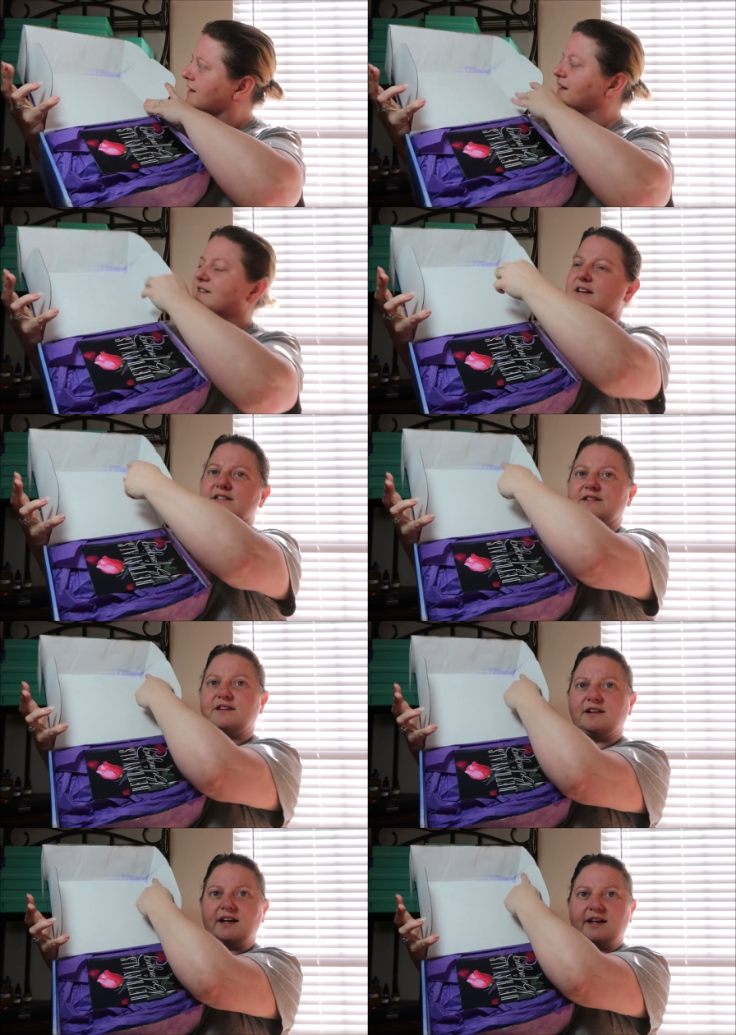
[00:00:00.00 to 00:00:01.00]
It does
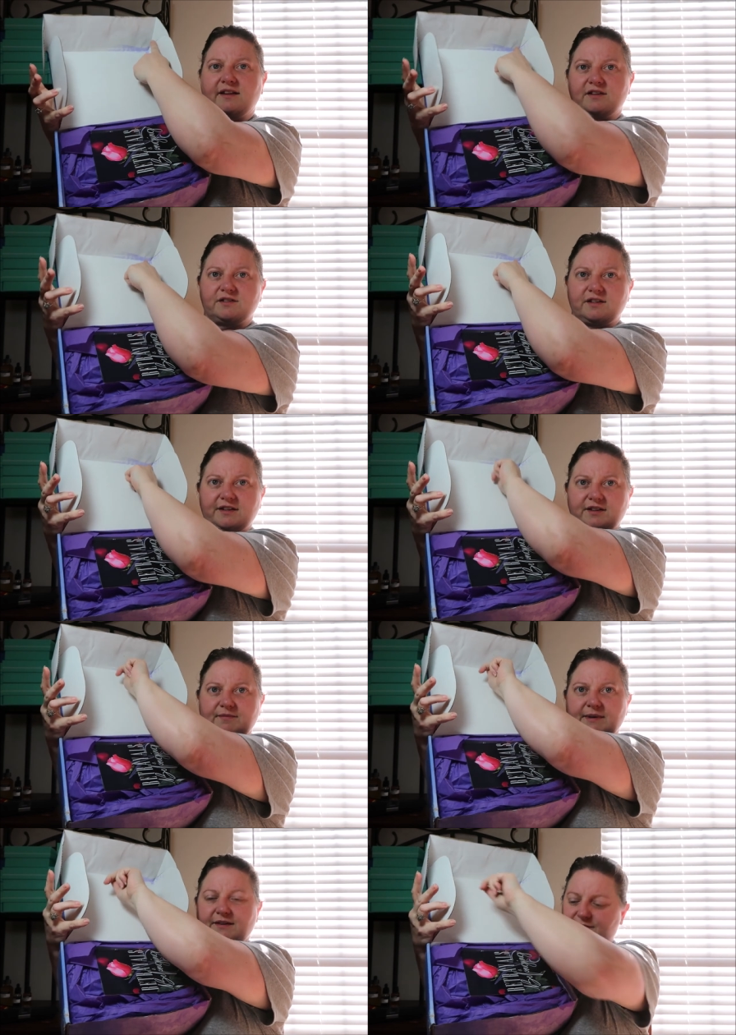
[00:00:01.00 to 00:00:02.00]
look like there's a little
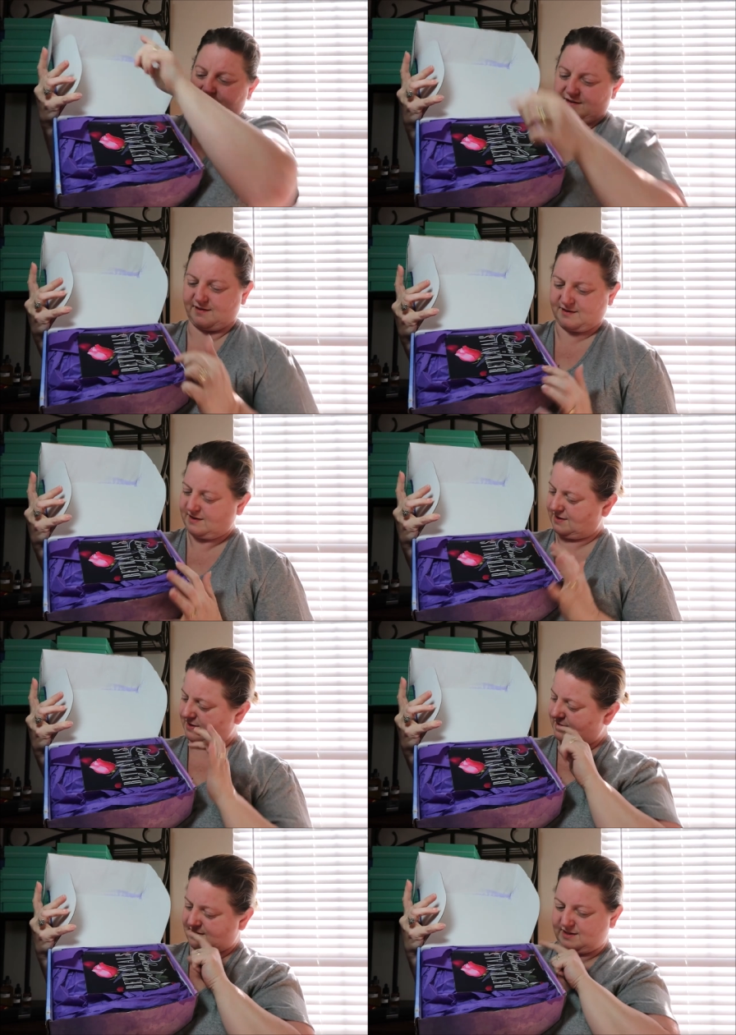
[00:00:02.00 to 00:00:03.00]
bit of
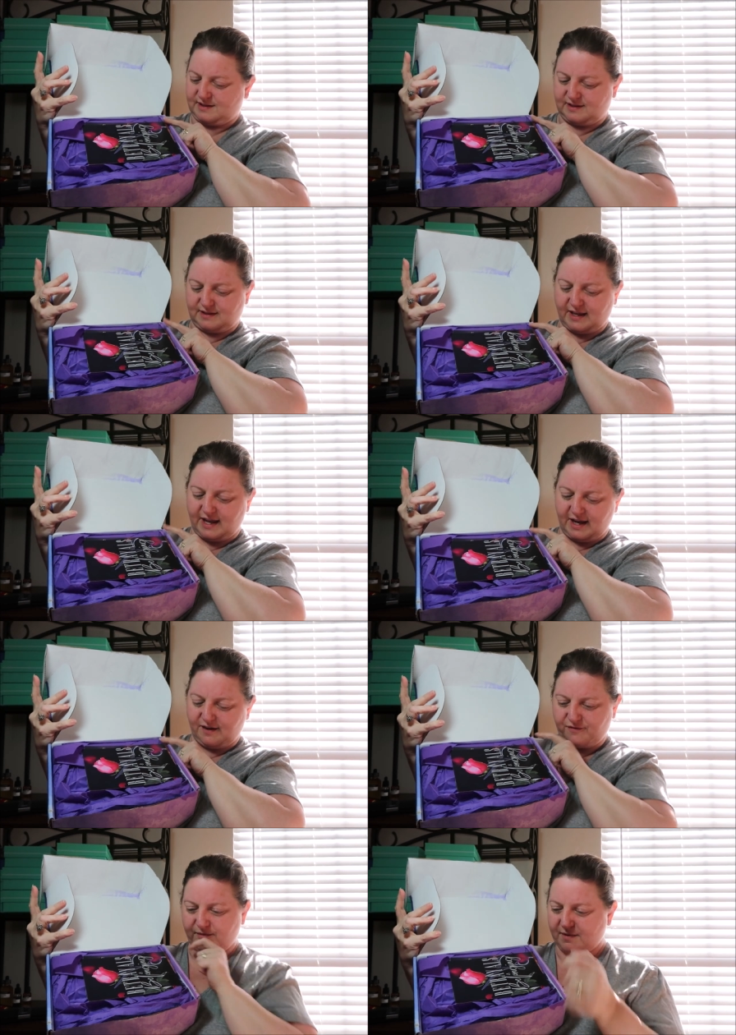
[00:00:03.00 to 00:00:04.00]
the
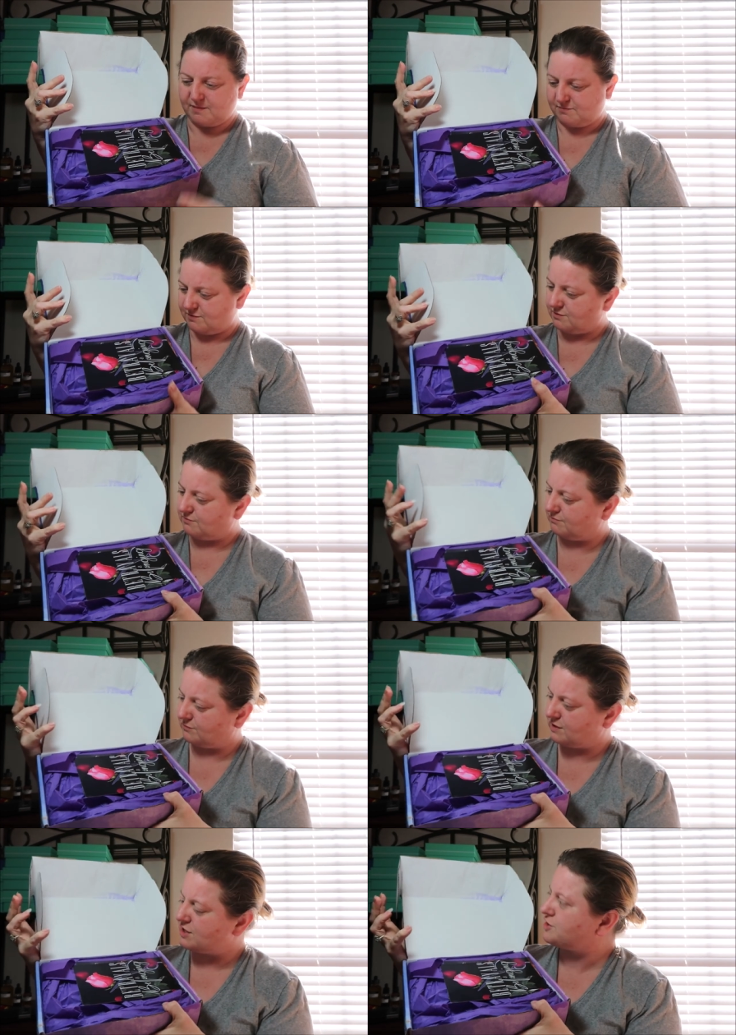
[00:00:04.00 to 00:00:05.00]
ink from the
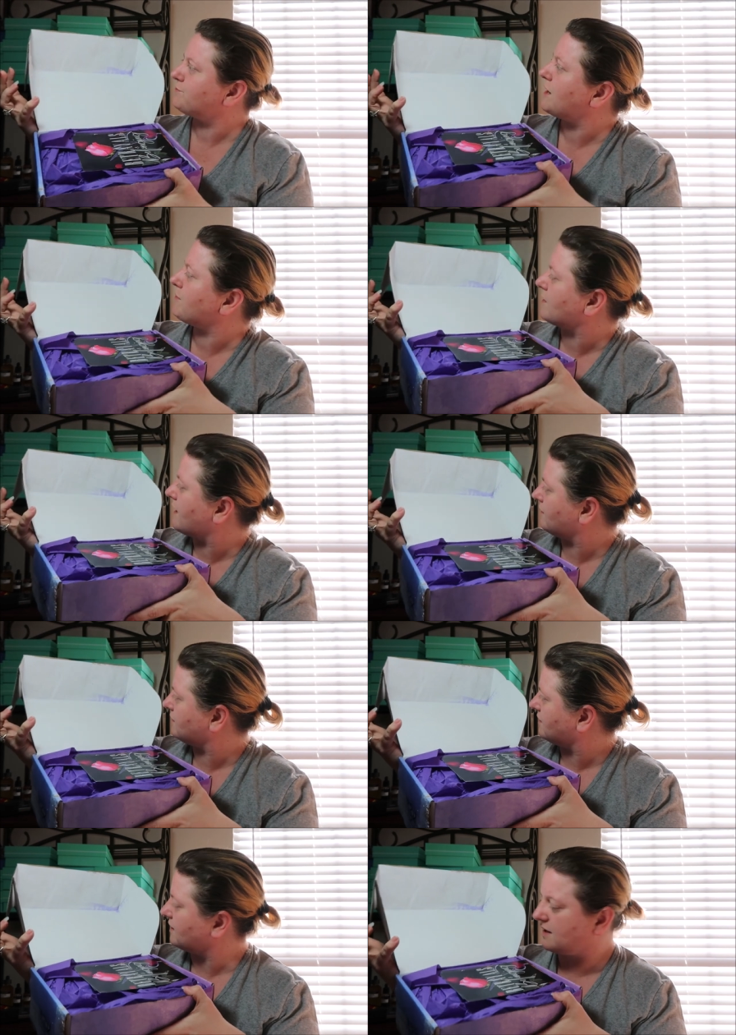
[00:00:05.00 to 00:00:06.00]
tissue paper got on
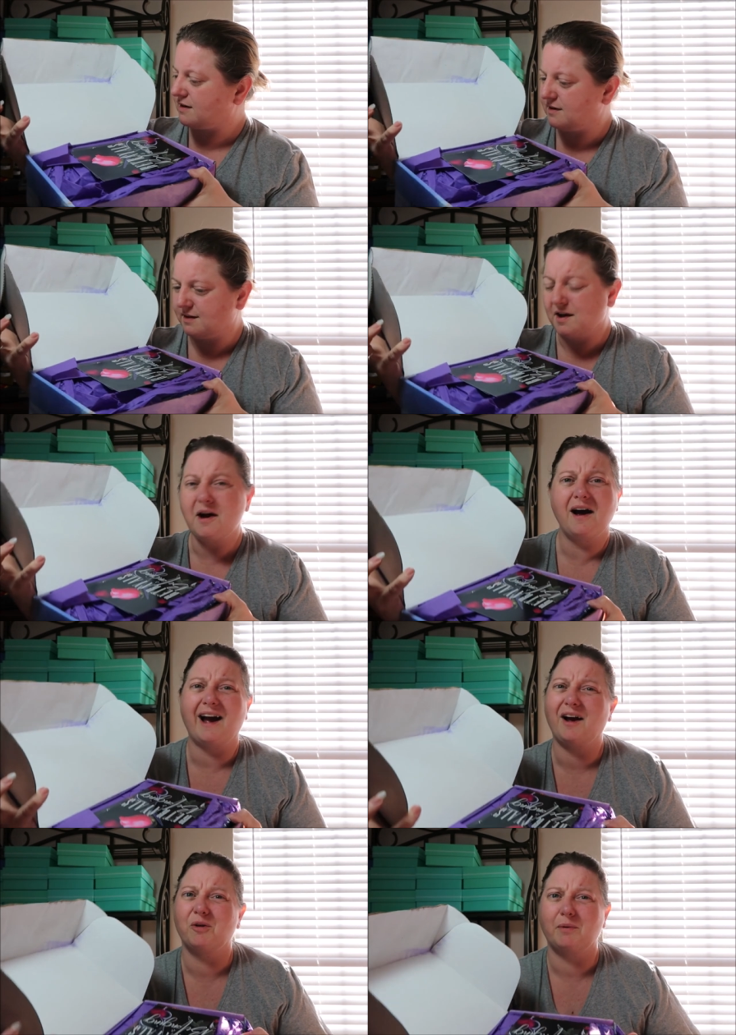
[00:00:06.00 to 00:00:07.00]
the lid.
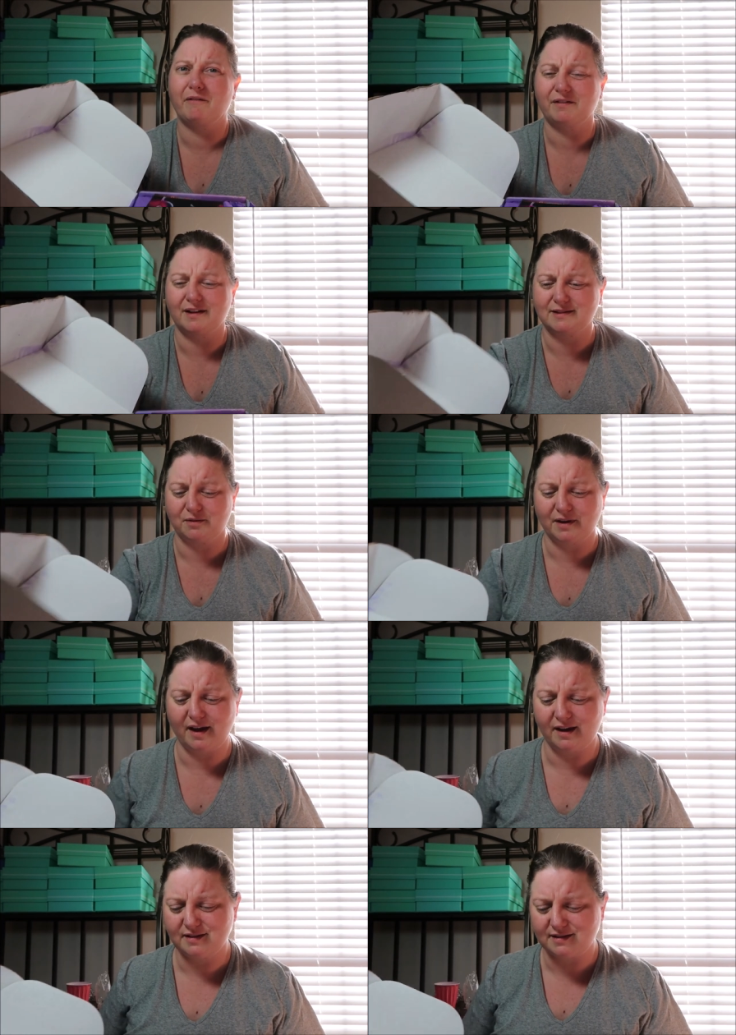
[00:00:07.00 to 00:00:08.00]
I hope everything's
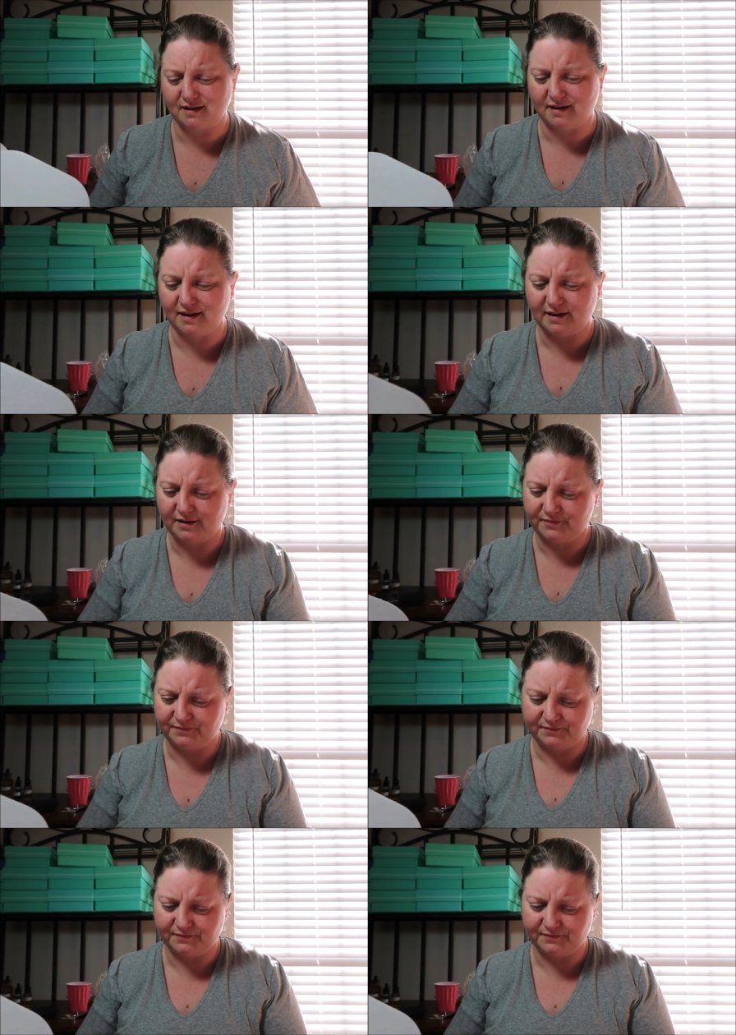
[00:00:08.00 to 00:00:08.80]
okay inside.